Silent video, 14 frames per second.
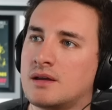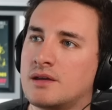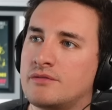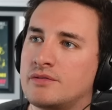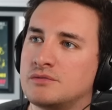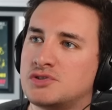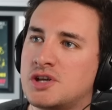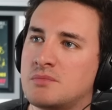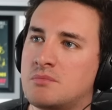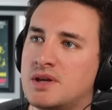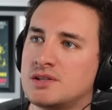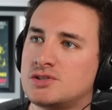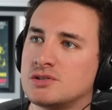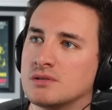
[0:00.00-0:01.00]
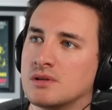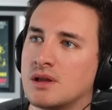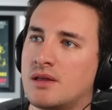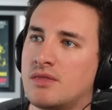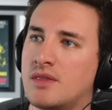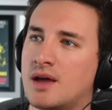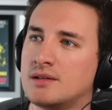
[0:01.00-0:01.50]
if it was Jim Mitchell
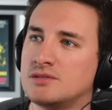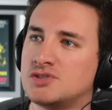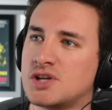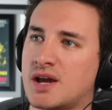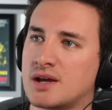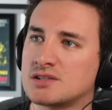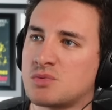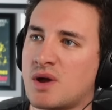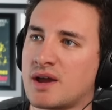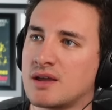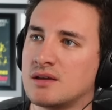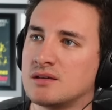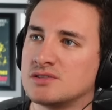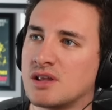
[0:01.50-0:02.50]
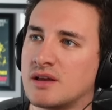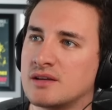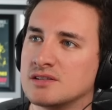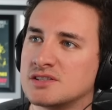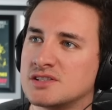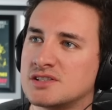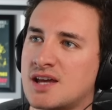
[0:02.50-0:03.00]
and then Jack Swagger as like
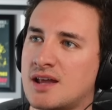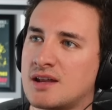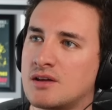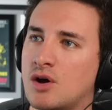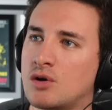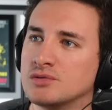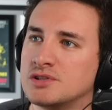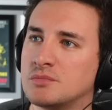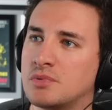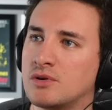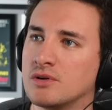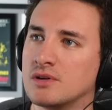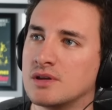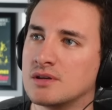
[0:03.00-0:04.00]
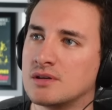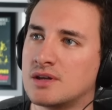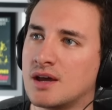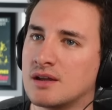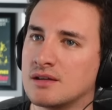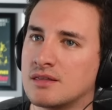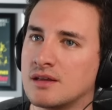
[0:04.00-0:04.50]
a satanic altar boy
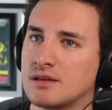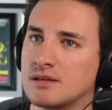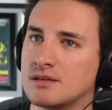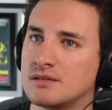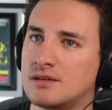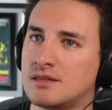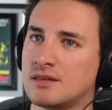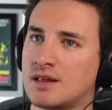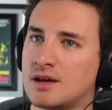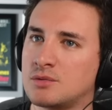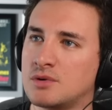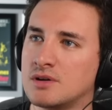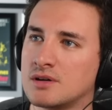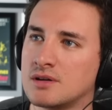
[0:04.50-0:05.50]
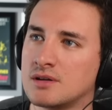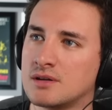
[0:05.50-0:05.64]
kind of thing. Do you think that'd work?